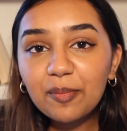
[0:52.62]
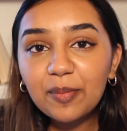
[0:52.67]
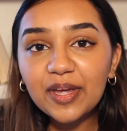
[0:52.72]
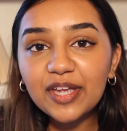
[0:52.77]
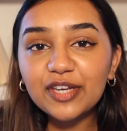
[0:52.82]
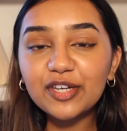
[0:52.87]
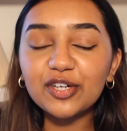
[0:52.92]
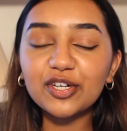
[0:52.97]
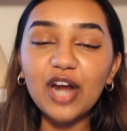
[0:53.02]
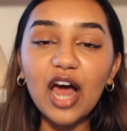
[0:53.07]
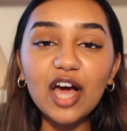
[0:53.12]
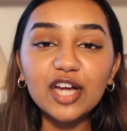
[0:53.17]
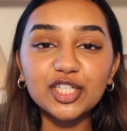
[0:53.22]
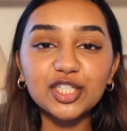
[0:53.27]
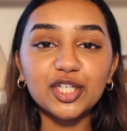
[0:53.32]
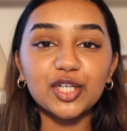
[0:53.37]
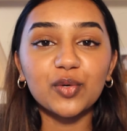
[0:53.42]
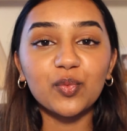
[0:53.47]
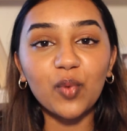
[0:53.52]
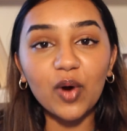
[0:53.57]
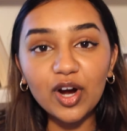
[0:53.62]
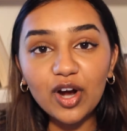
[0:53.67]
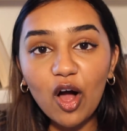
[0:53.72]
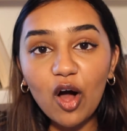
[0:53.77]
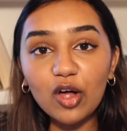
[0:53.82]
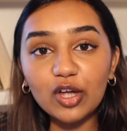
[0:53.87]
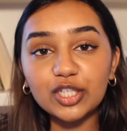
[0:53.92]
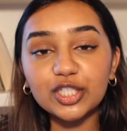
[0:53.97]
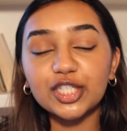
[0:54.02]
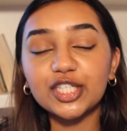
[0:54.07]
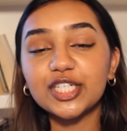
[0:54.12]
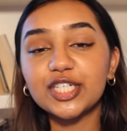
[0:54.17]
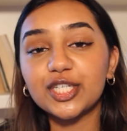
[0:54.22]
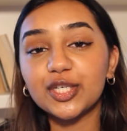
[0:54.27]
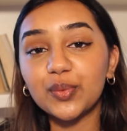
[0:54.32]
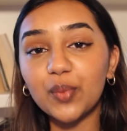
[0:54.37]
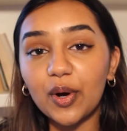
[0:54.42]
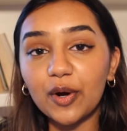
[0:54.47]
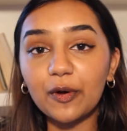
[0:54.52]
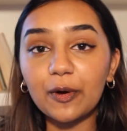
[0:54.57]
me and you're not sure what colleges you
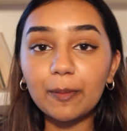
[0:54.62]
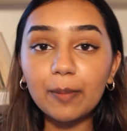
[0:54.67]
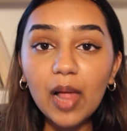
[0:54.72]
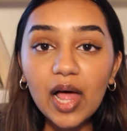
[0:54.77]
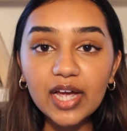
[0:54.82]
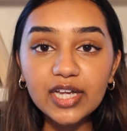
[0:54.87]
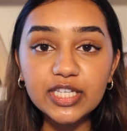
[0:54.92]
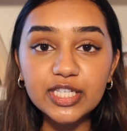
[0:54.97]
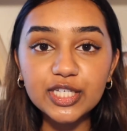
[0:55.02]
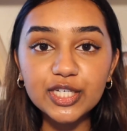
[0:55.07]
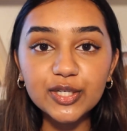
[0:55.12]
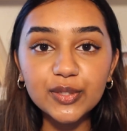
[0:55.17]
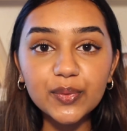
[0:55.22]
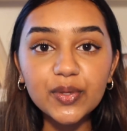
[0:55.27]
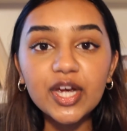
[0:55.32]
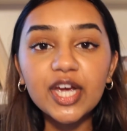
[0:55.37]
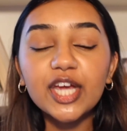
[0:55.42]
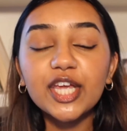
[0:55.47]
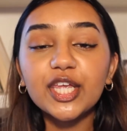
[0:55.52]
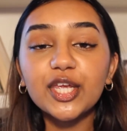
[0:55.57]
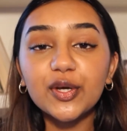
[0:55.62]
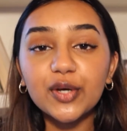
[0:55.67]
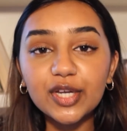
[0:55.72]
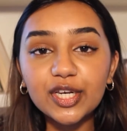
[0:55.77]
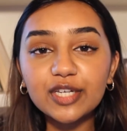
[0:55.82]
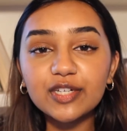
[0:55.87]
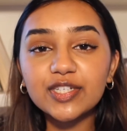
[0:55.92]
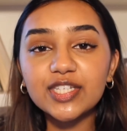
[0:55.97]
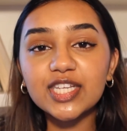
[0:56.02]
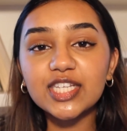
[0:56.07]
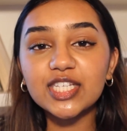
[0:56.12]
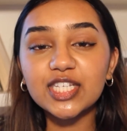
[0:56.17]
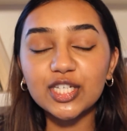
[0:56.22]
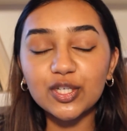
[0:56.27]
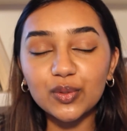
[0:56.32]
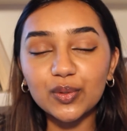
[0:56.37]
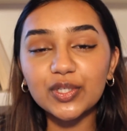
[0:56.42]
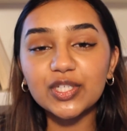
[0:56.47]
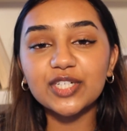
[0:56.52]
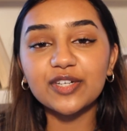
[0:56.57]
want to apply to, you can use this
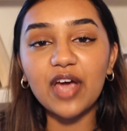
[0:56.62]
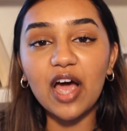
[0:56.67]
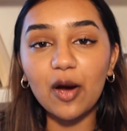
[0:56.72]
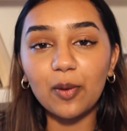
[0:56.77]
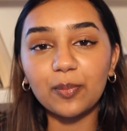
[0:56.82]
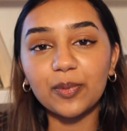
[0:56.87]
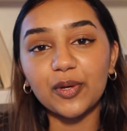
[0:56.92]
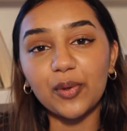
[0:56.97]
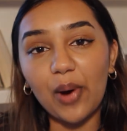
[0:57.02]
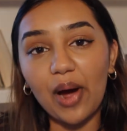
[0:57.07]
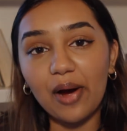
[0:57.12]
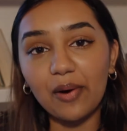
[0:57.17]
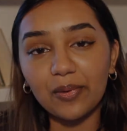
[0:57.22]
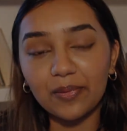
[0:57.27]
tool to help you out.